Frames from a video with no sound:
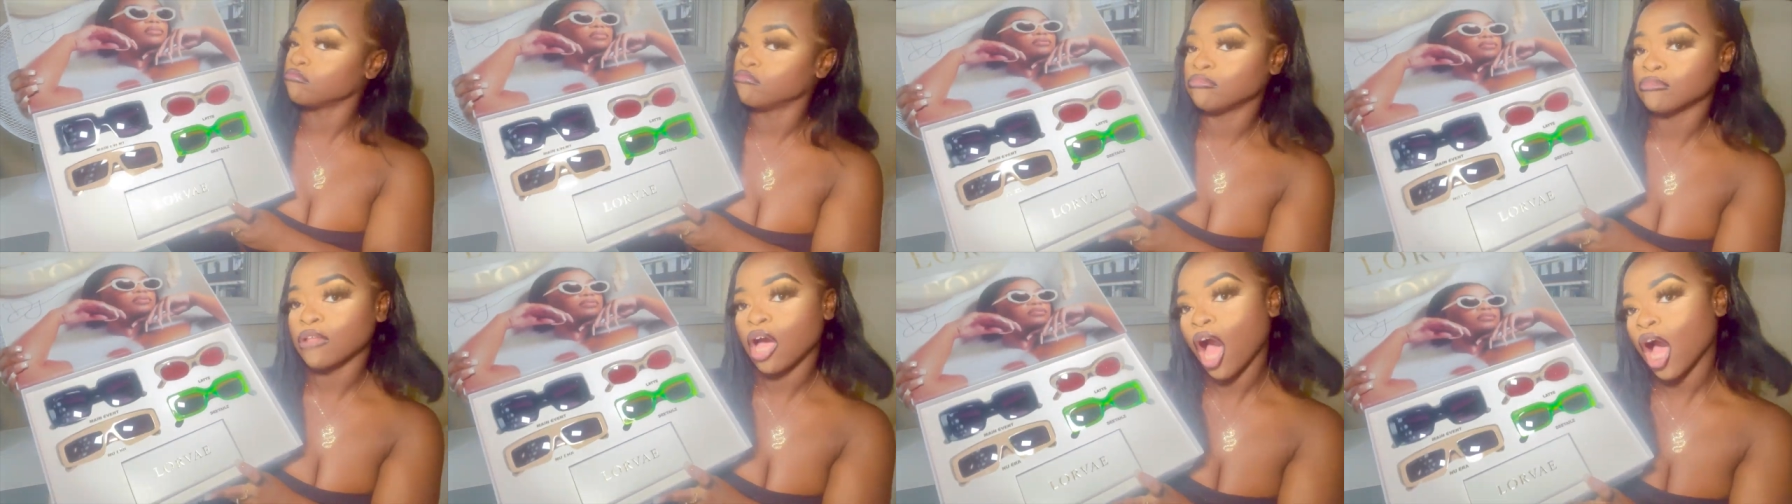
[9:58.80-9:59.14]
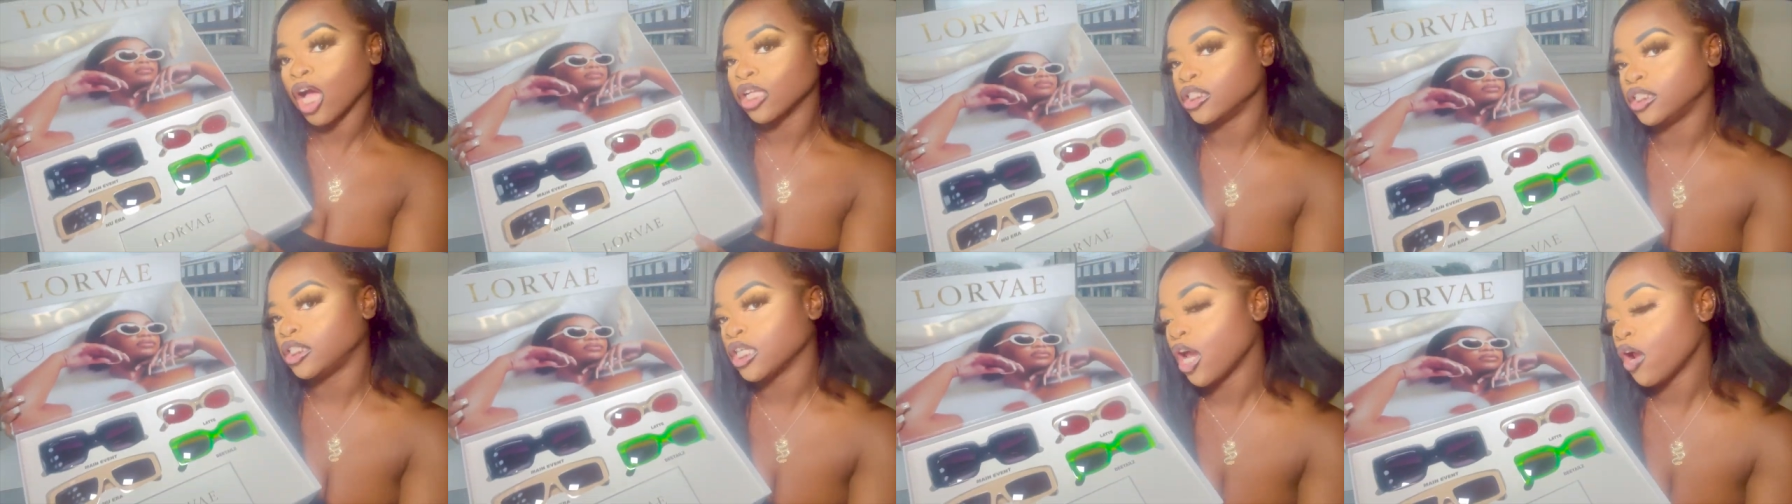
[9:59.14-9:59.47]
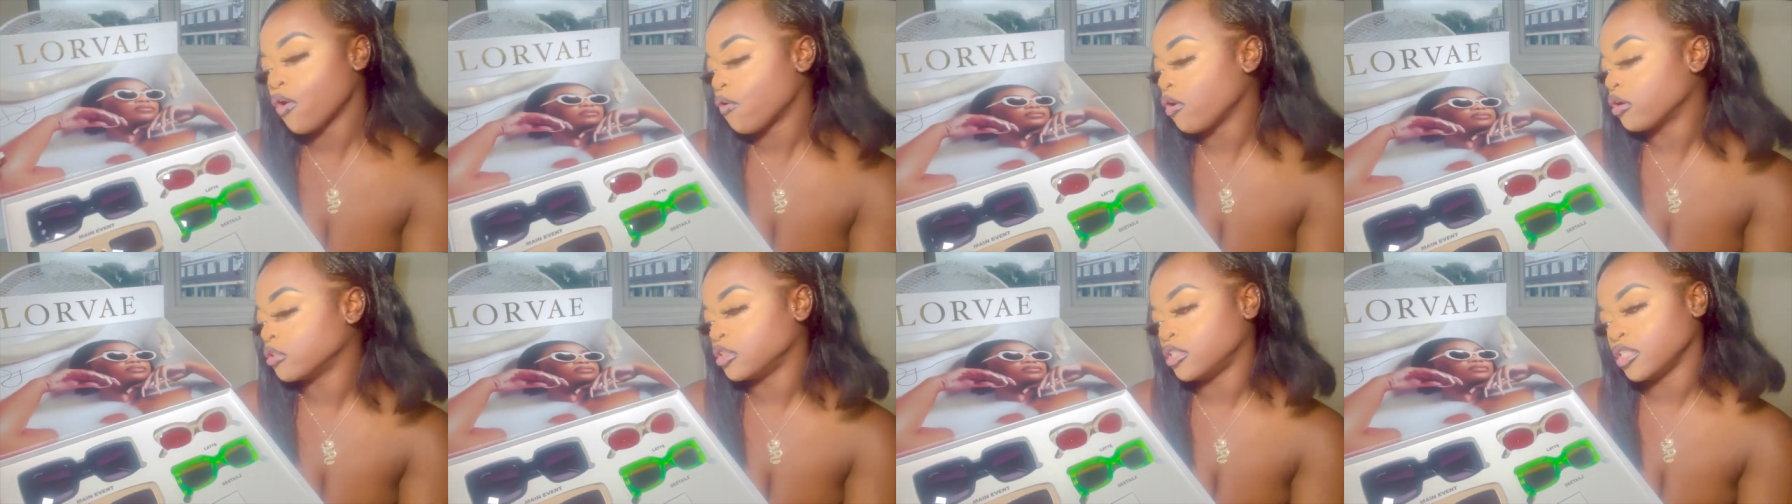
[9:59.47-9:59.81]
Nah,
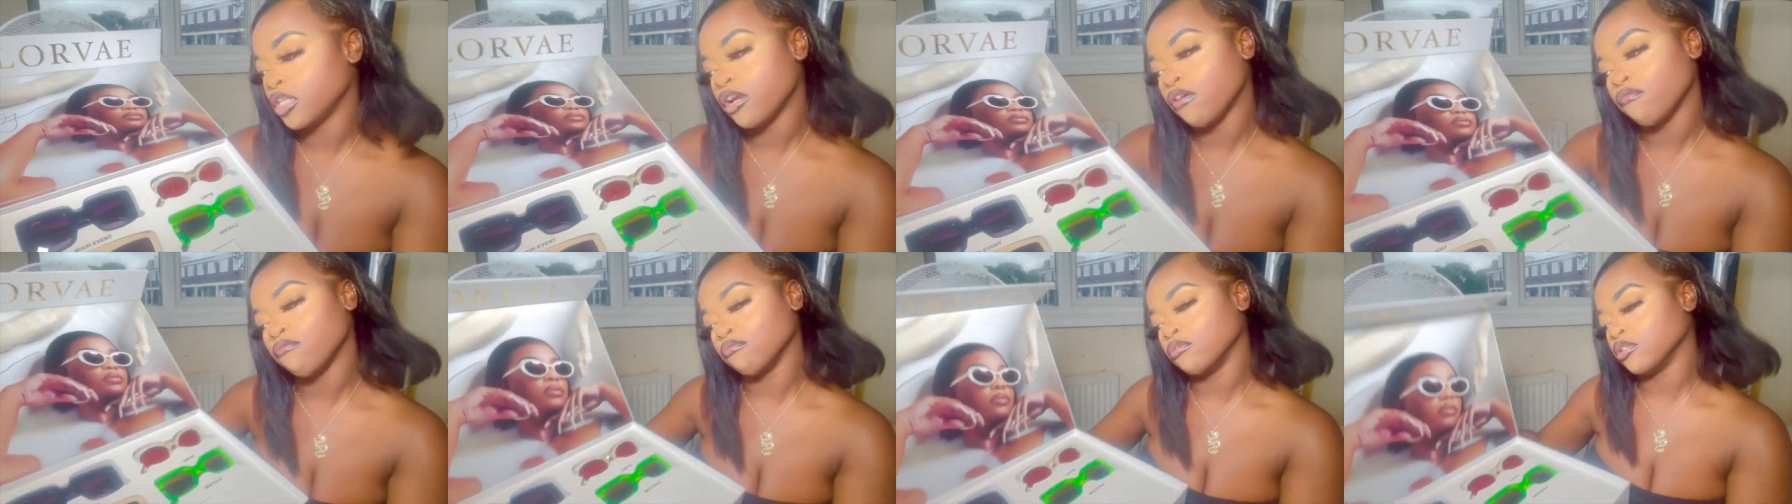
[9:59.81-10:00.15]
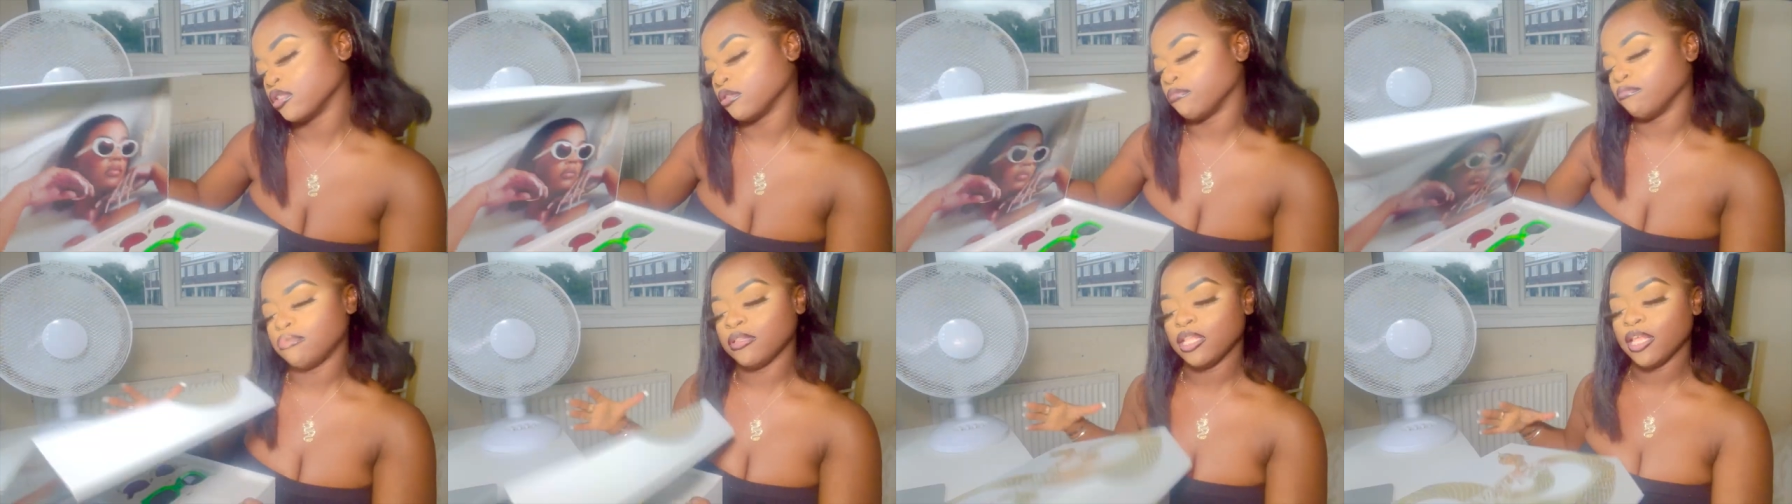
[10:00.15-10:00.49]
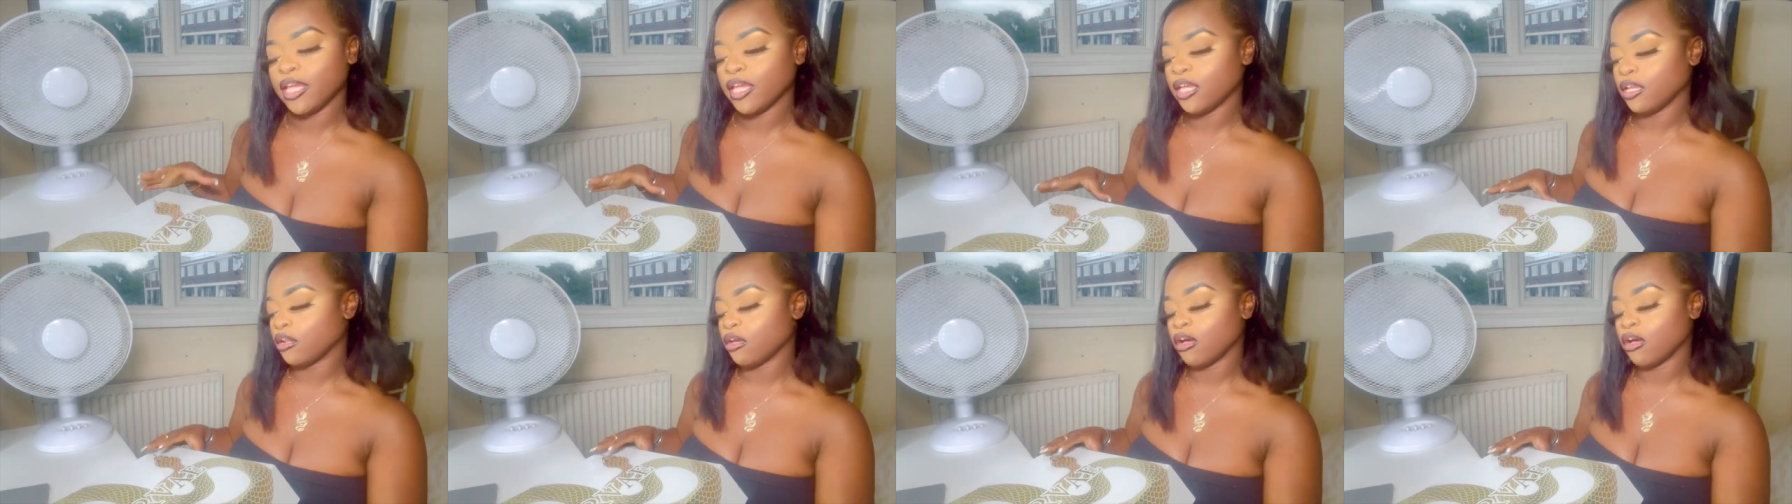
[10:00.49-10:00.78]
De'arra, De'arra wasn't playing